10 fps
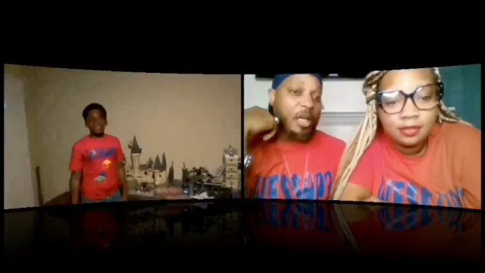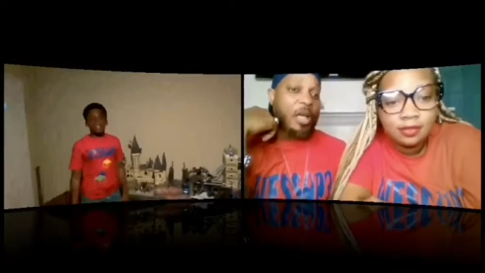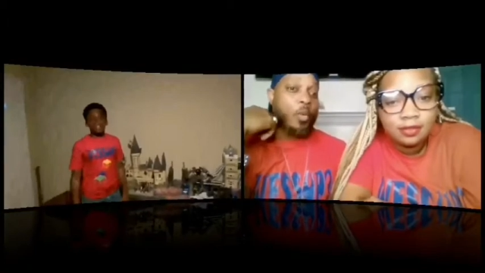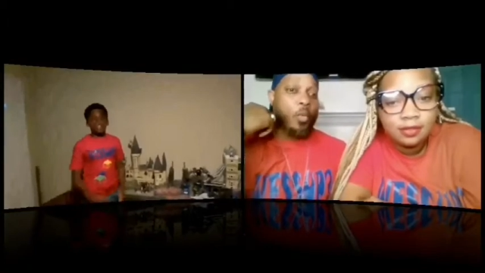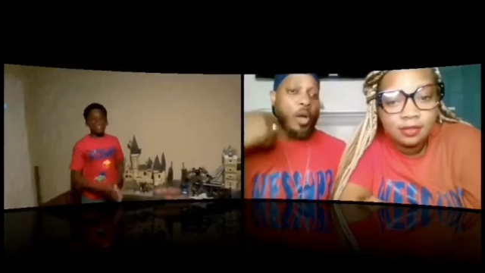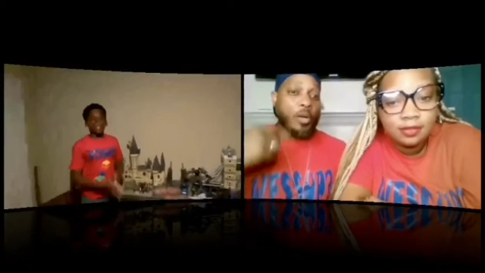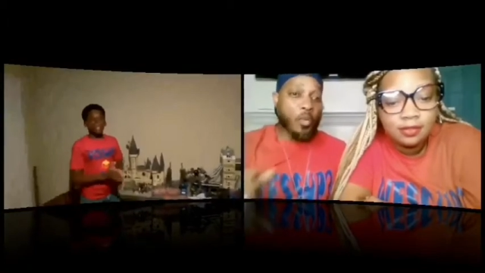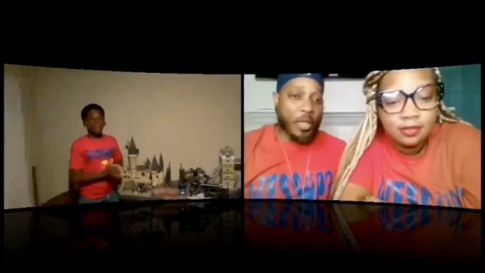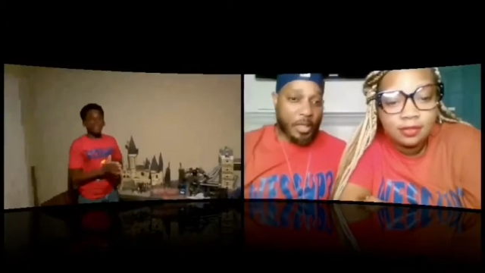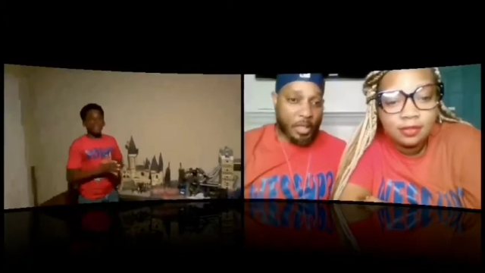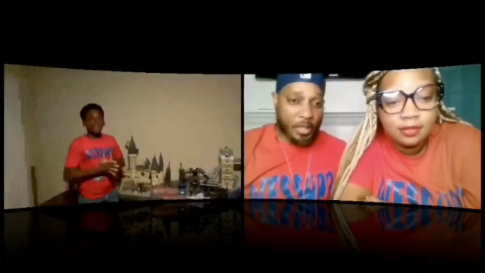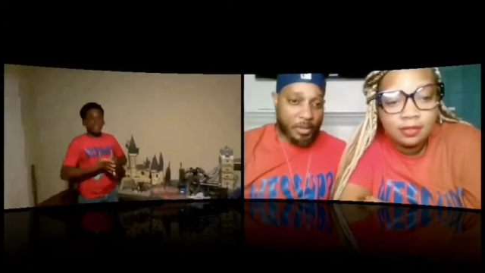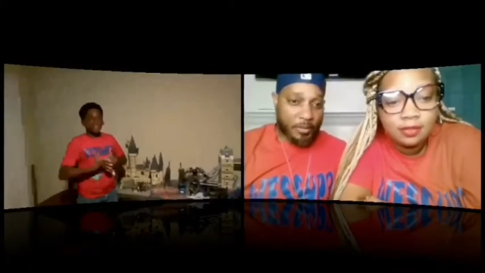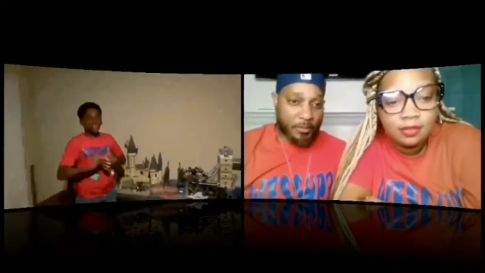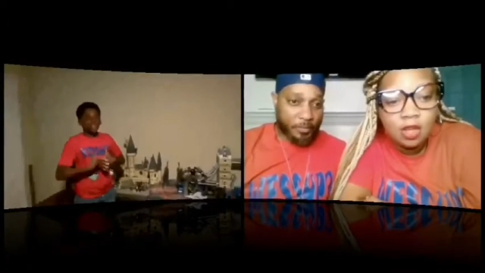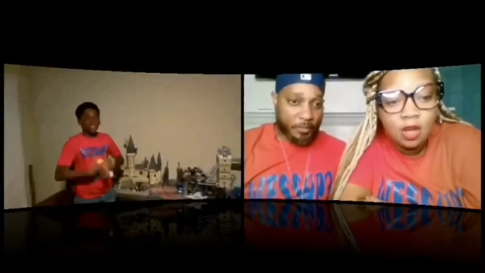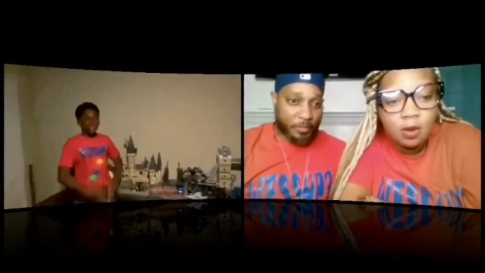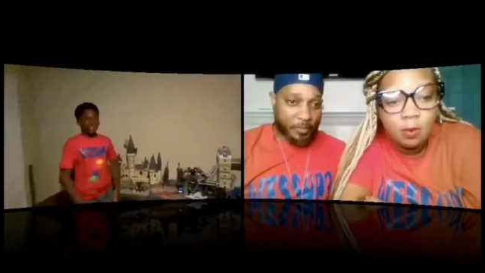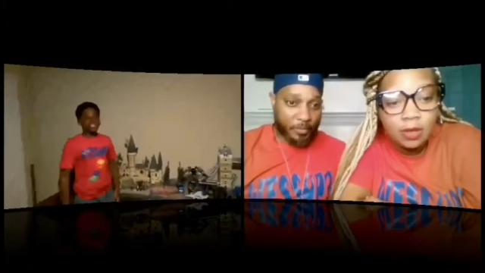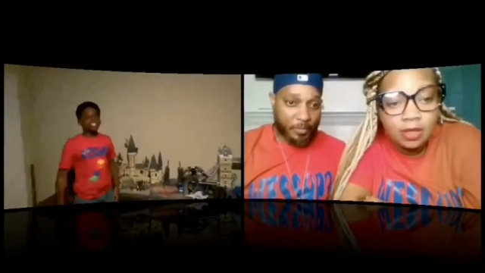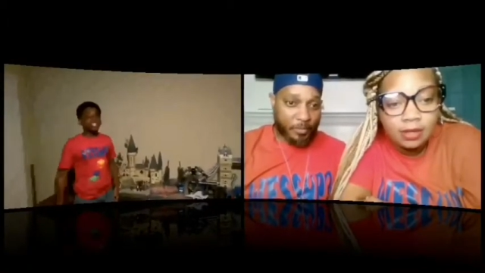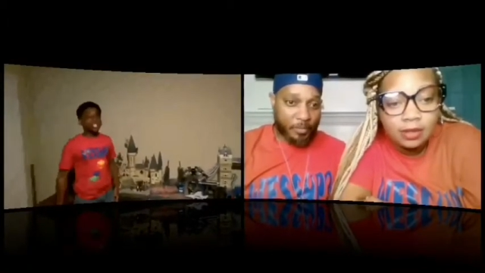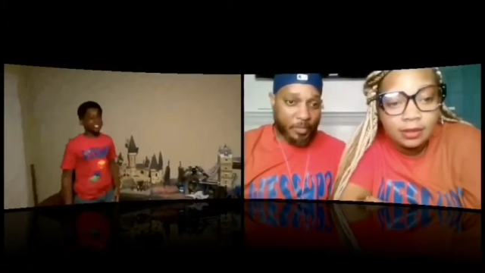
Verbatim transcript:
Speaker 1: One week. A
Speaker 2: yes, week. sir.